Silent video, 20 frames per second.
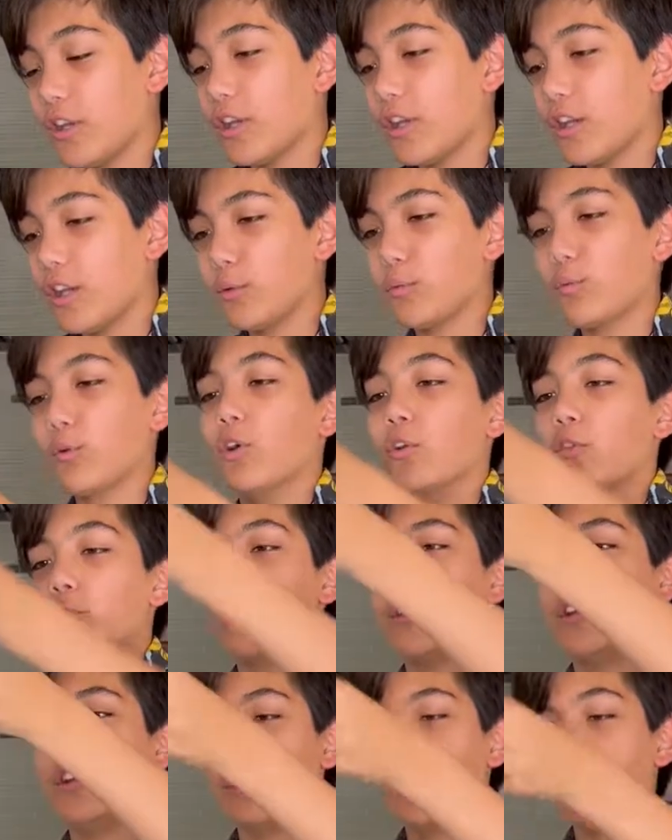And we're also
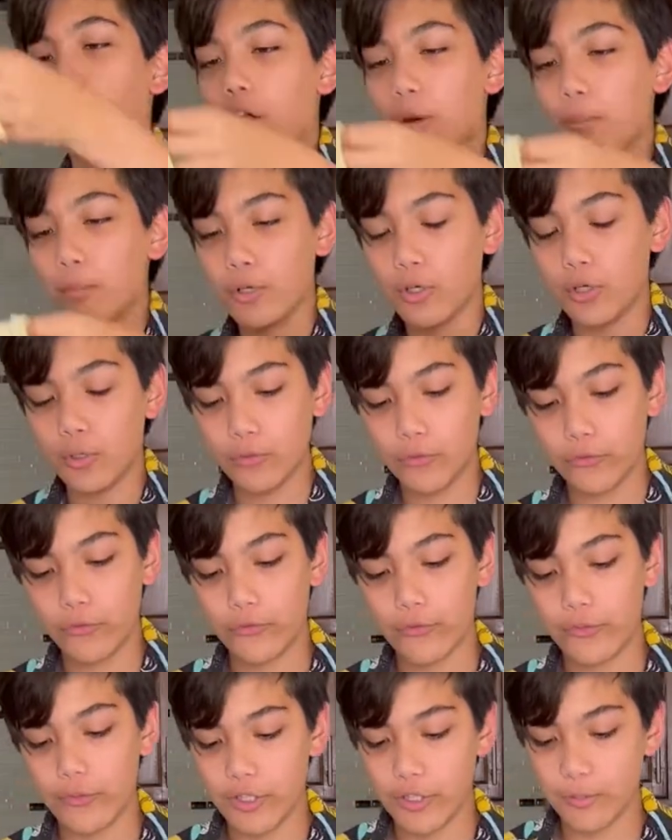gonna compost
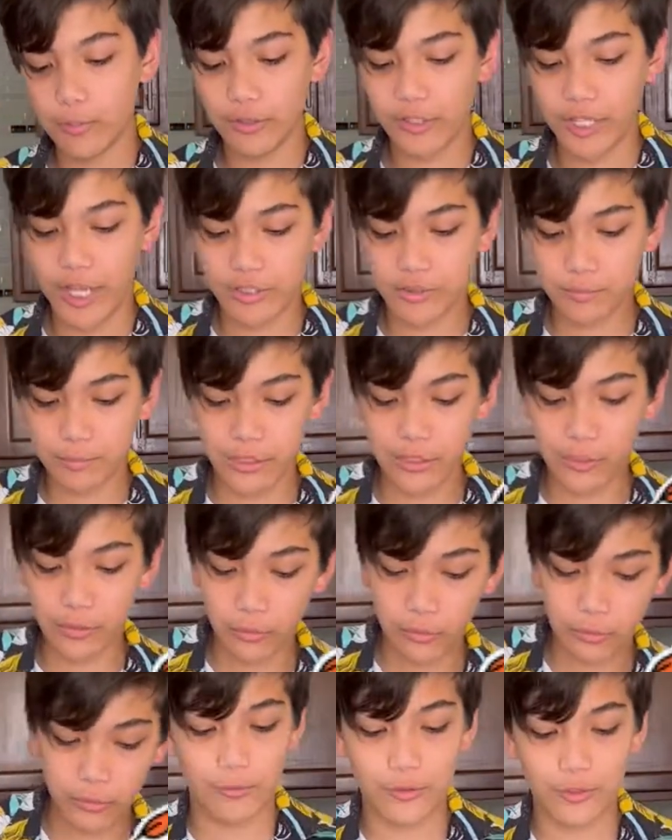the banana
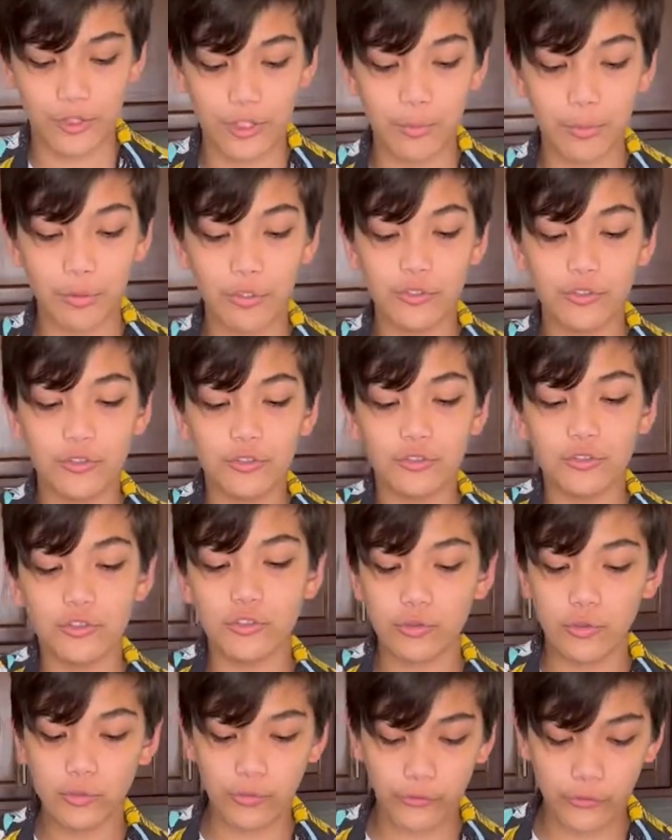peel. We're gonna put
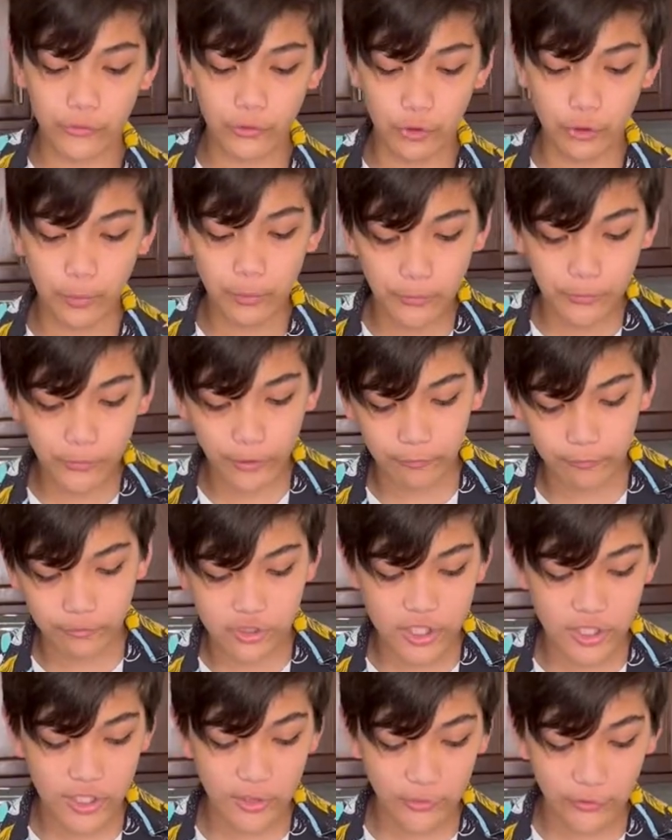2 scoops of
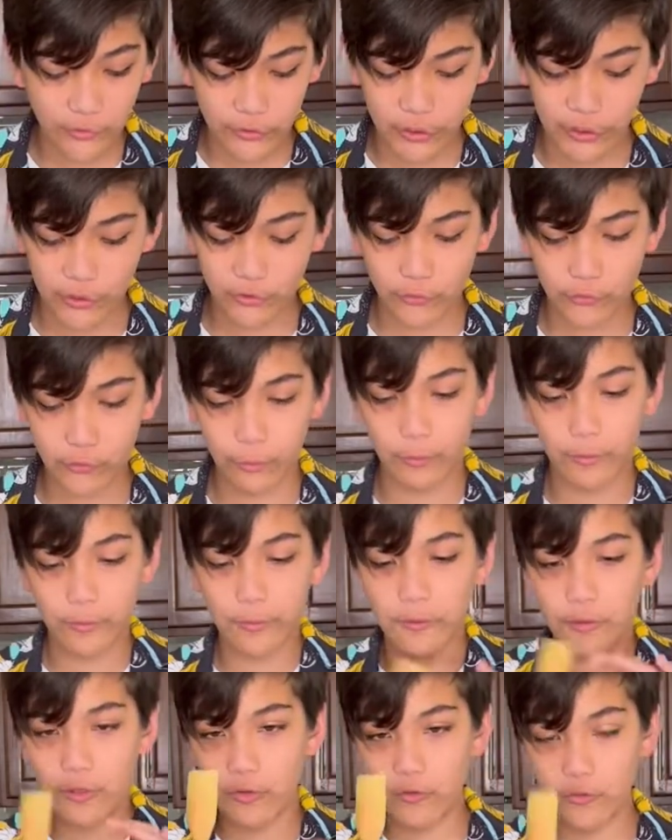chia seeds with
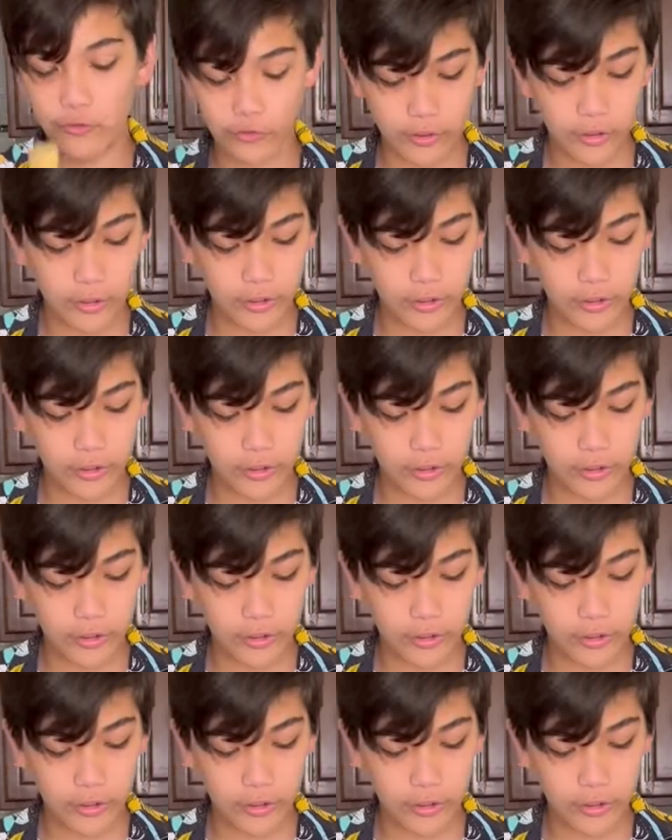this.